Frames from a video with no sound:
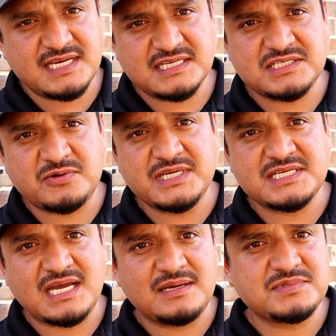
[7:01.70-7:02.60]
takes 3
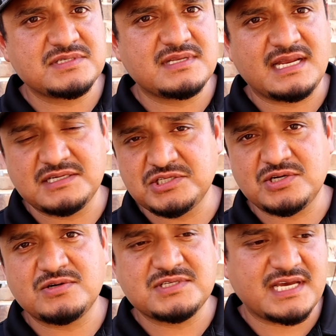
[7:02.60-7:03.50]
times. That
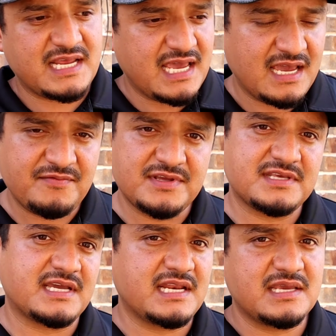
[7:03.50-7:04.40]
ensures that
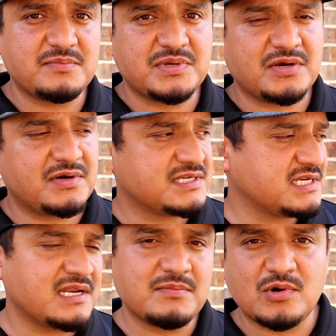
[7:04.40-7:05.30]
everything, any impurities,
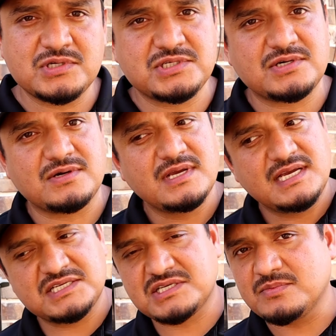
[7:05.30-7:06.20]
any moisture
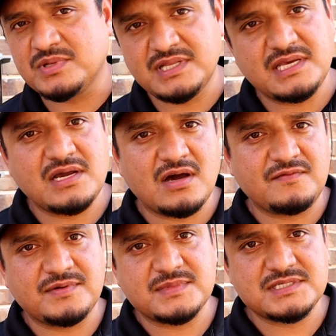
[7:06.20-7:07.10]
is completely gone
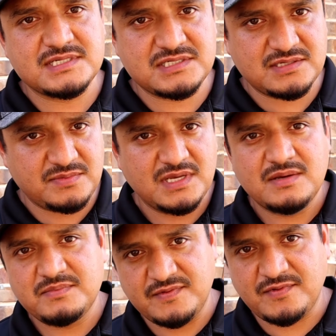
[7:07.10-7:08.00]
from the system
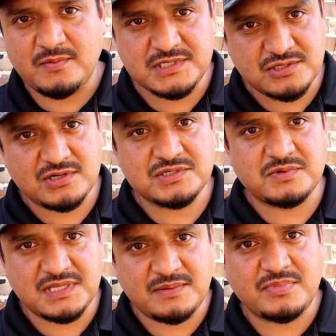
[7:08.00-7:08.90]
before we charge it
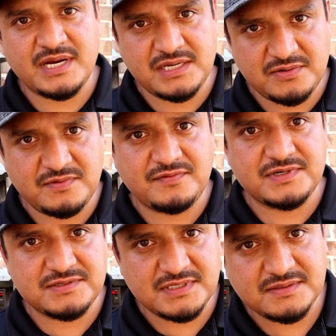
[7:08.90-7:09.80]
with that brand new
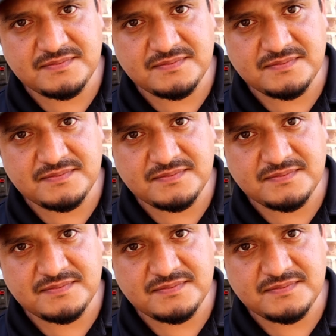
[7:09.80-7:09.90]
refrigerant.